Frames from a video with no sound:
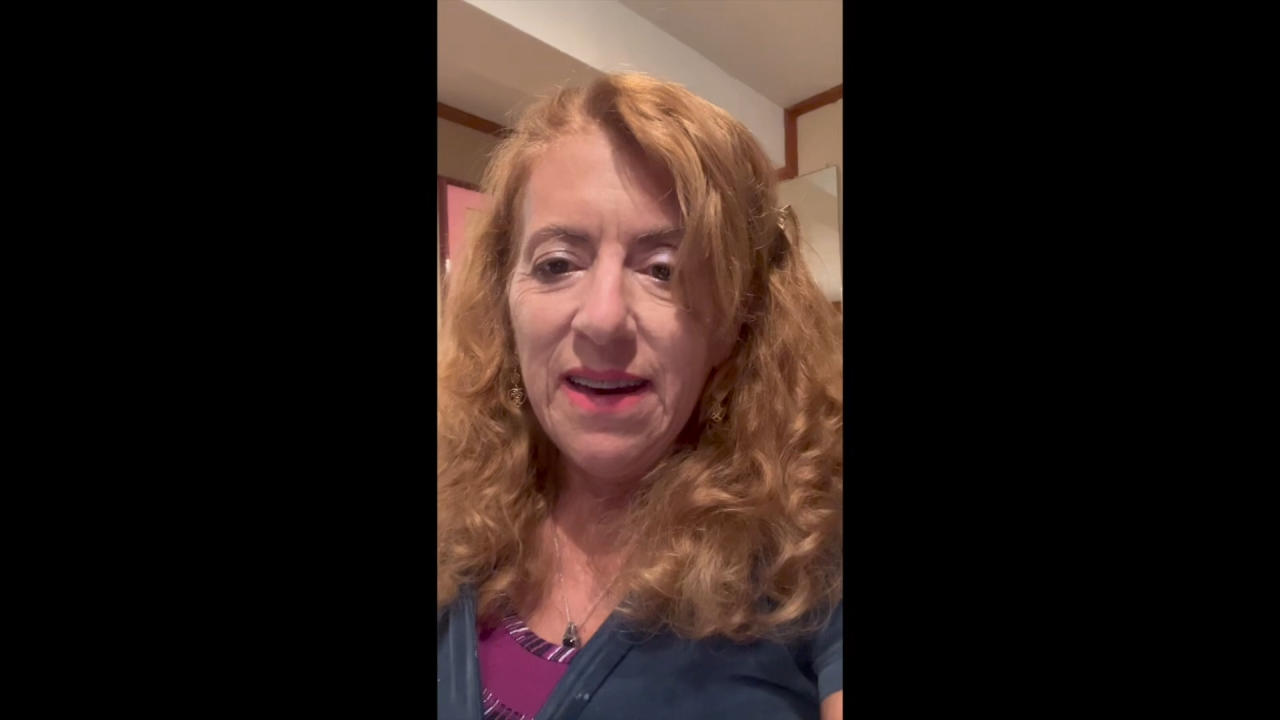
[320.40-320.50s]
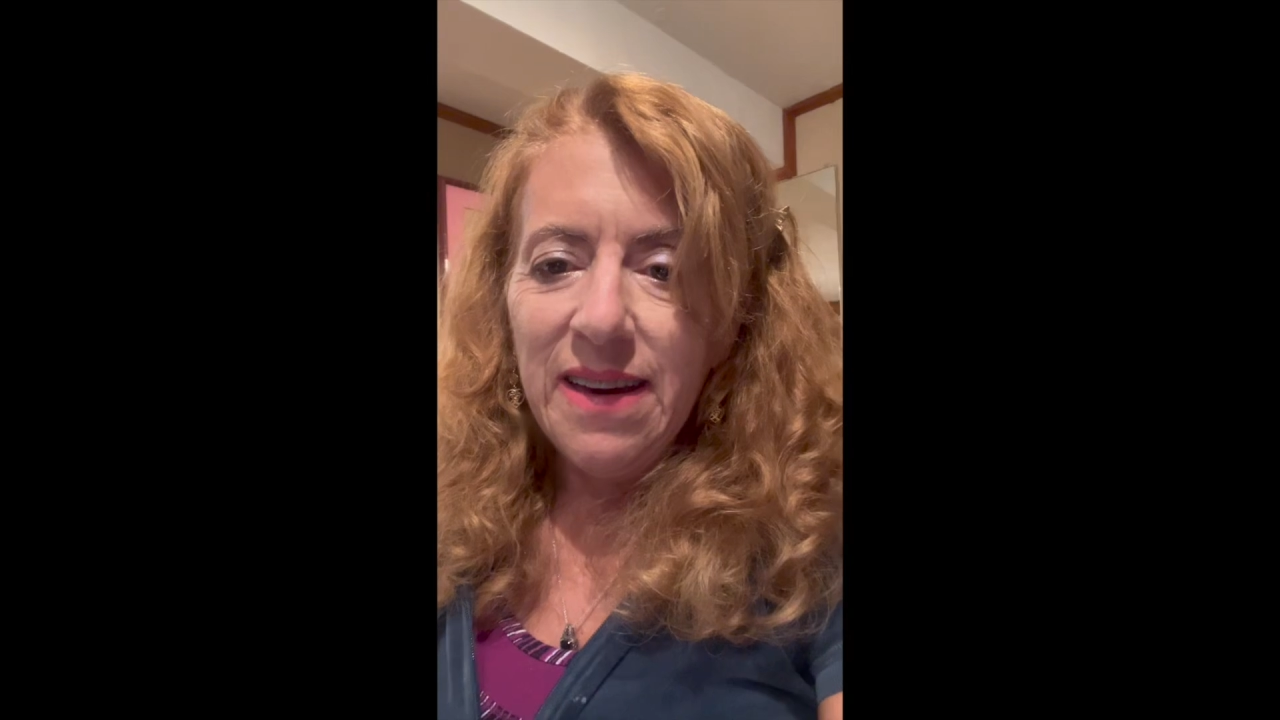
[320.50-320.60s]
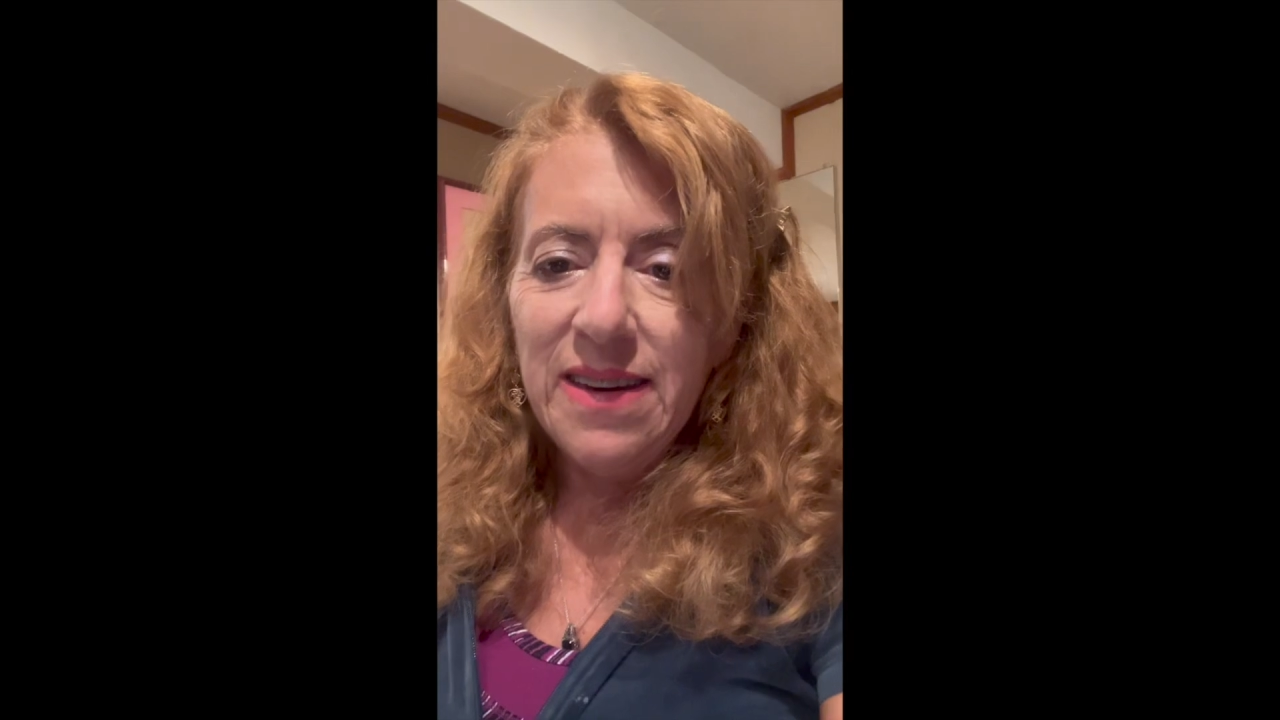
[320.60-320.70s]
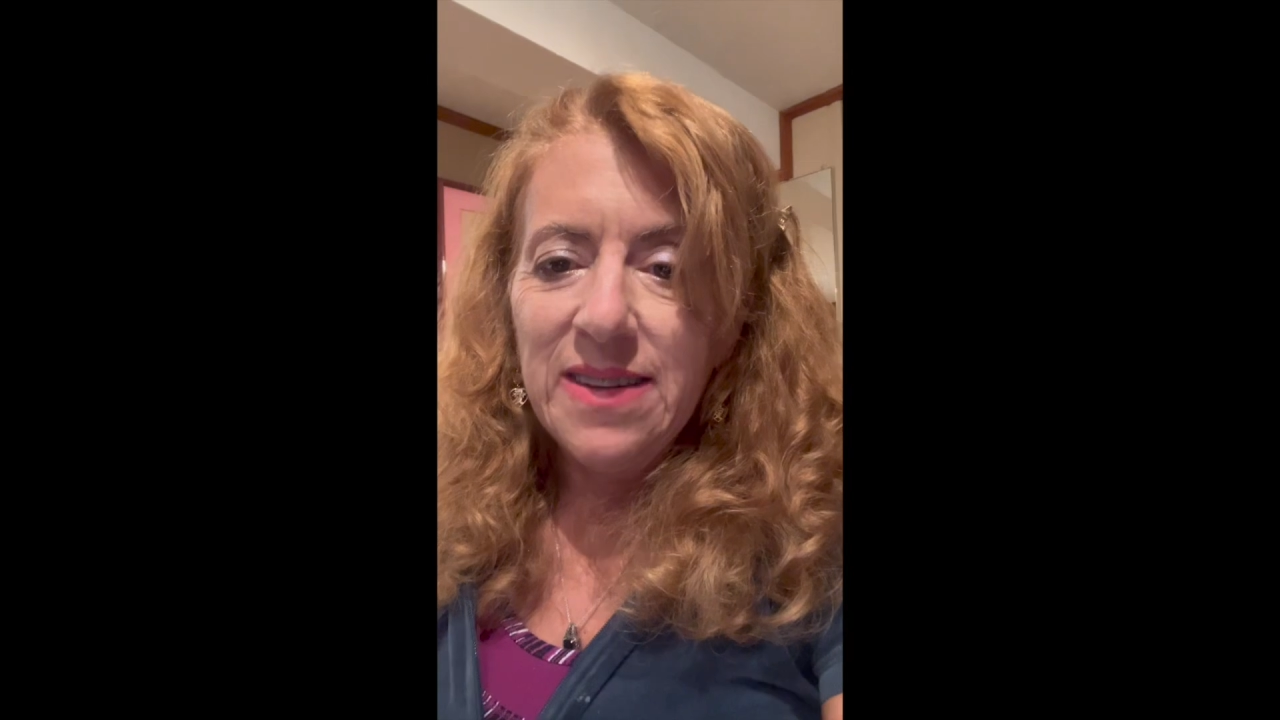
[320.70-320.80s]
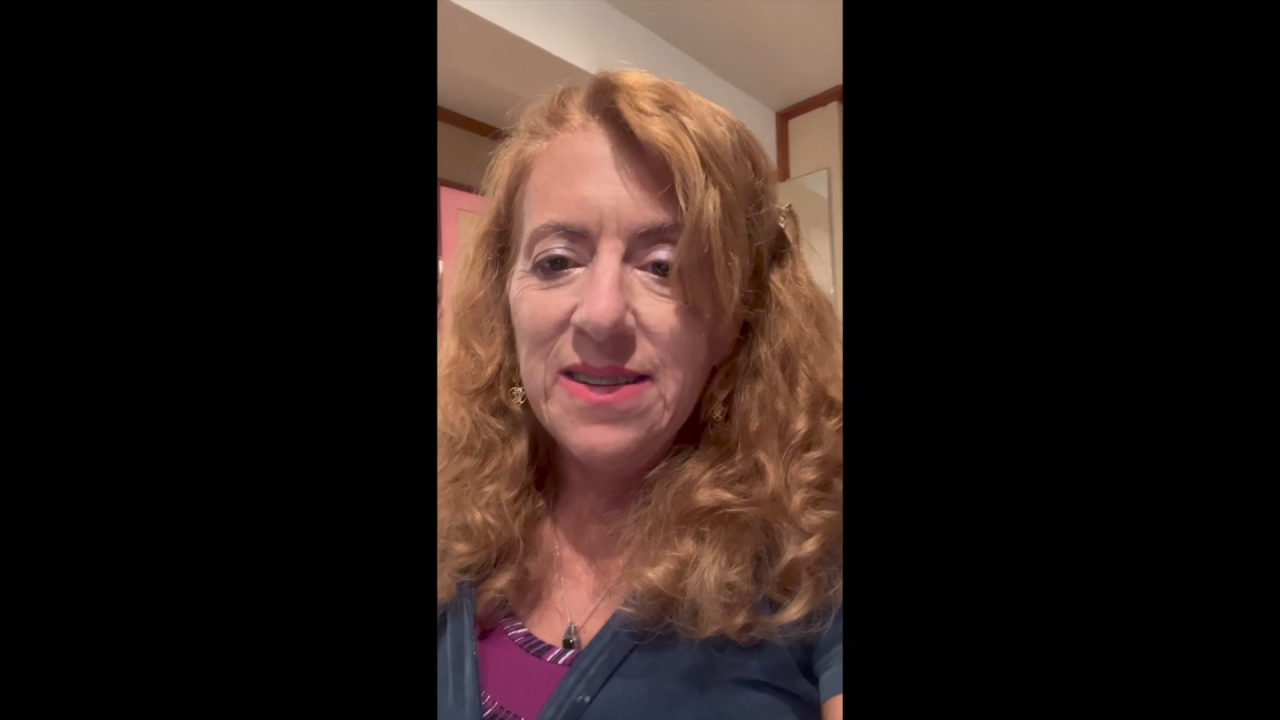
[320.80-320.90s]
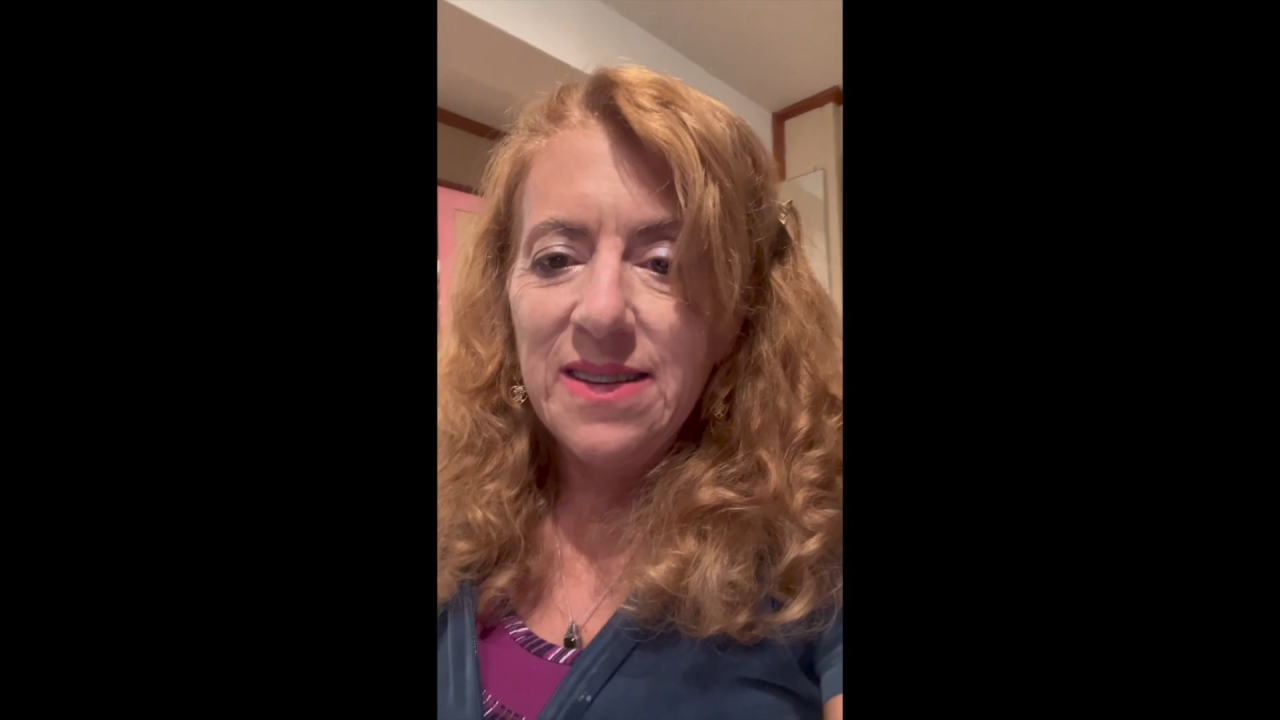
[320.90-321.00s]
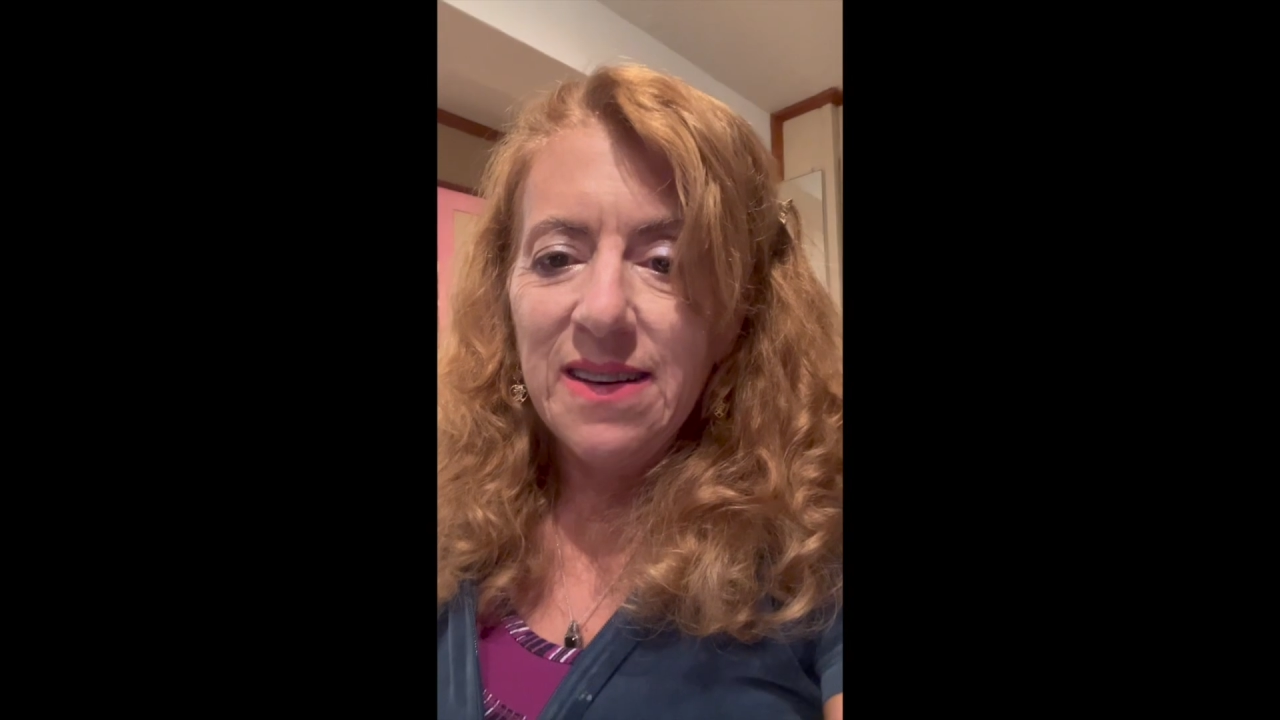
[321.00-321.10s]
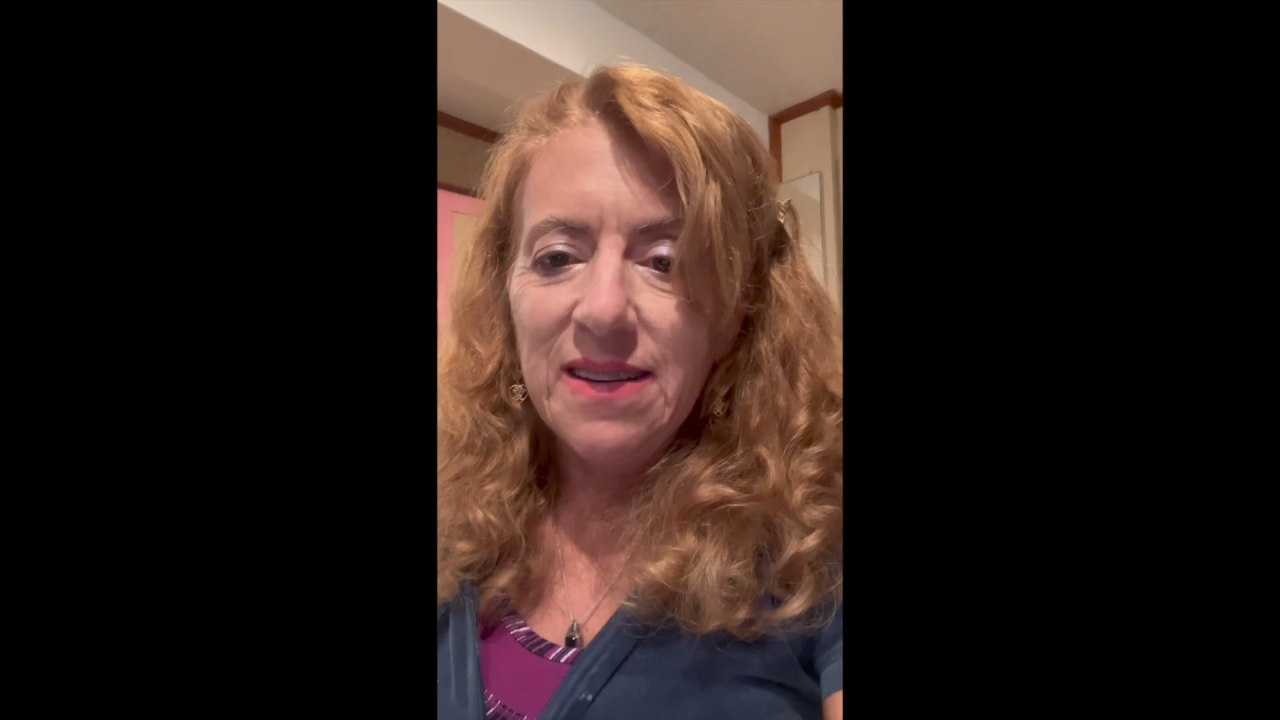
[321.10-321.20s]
And